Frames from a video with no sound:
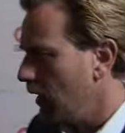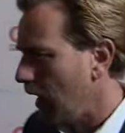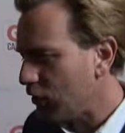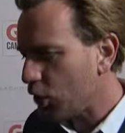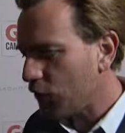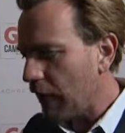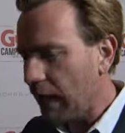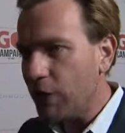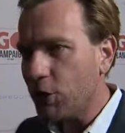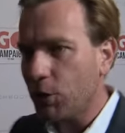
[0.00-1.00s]
I just fell
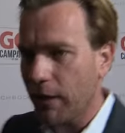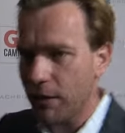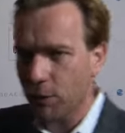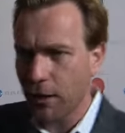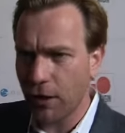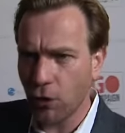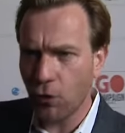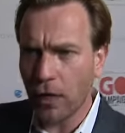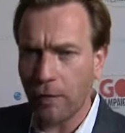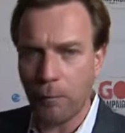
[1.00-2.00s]
into it, really, the GO
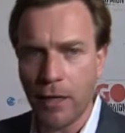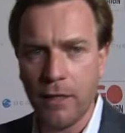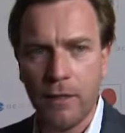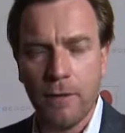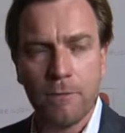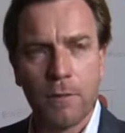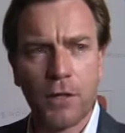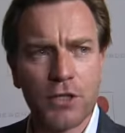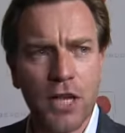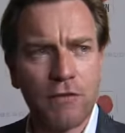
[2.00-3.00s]
Campaign,
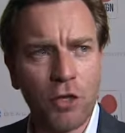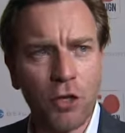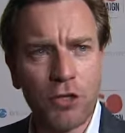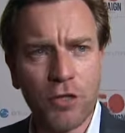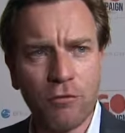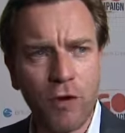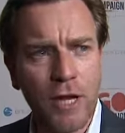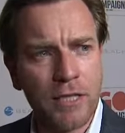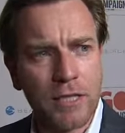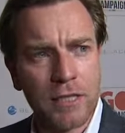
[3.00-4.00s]
because I've got lots of
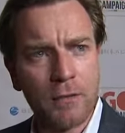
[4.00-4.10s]
friends.